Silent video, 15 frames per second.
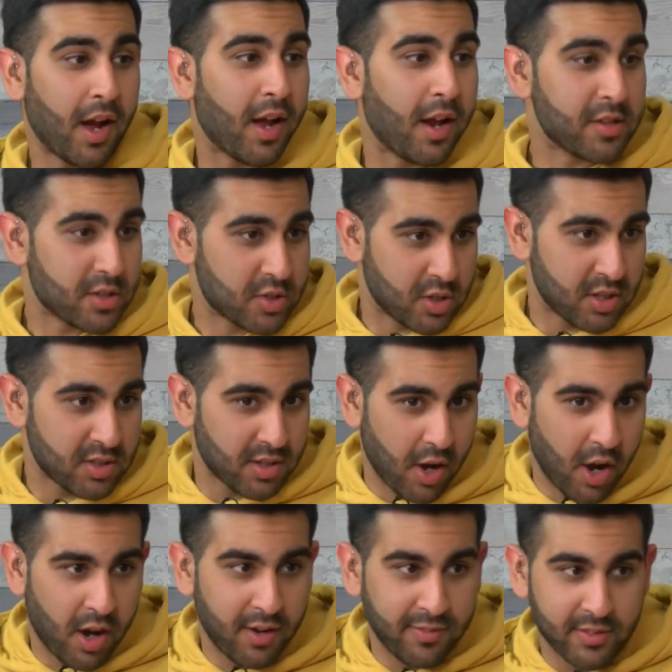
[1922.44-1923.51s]
And just
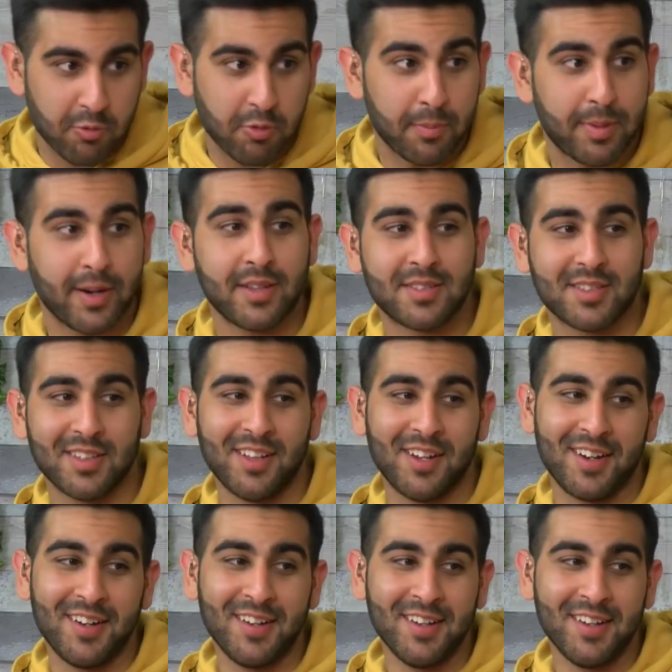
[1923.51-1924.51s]
after we prayed salah.